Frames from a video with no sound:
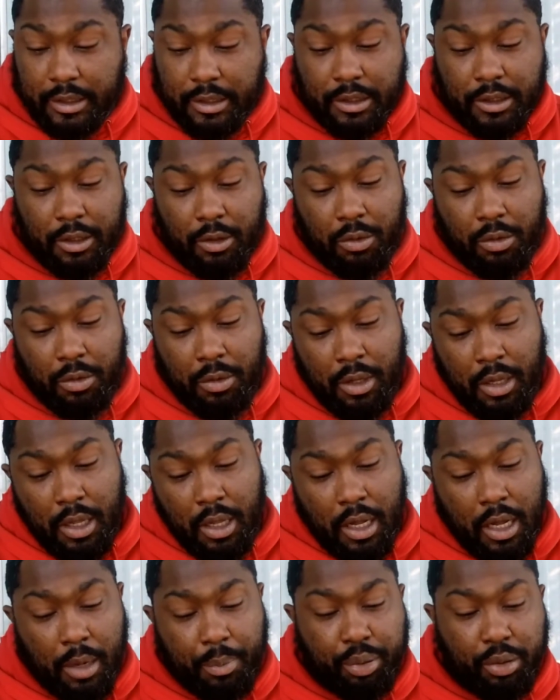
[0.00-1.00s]
So
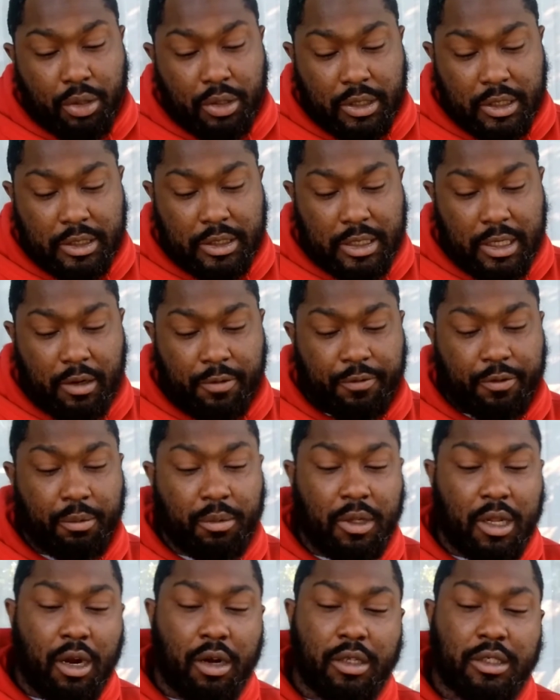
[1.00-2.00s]
I pulled this out from
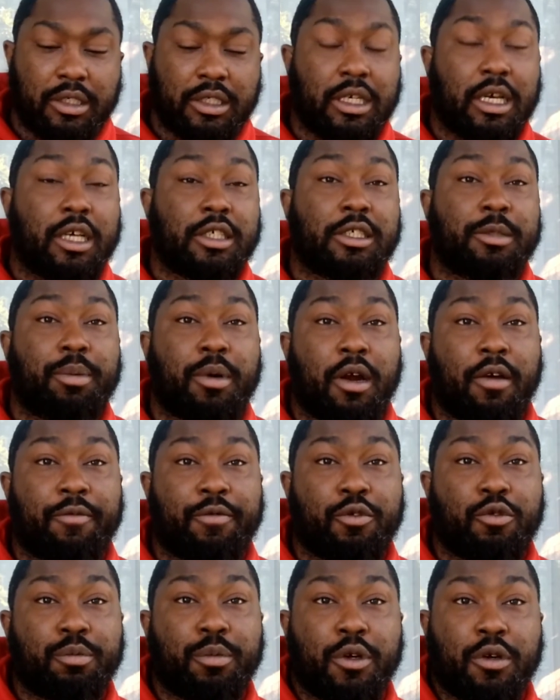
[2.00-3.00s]
L'Artisan's
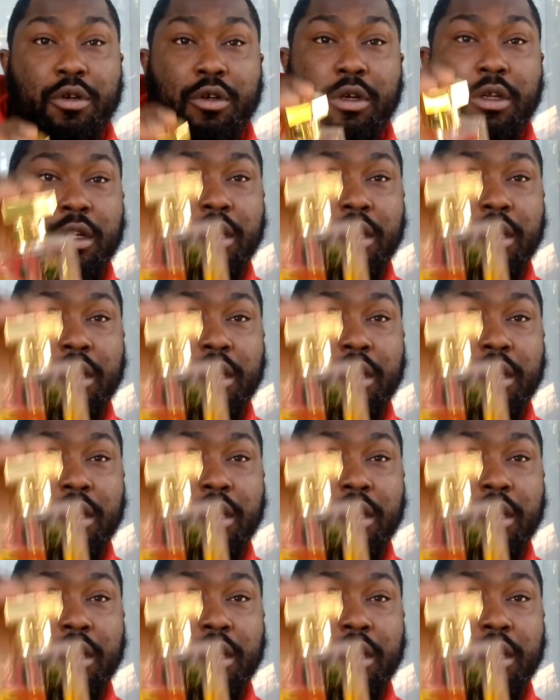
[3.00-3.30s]
Parfumeur,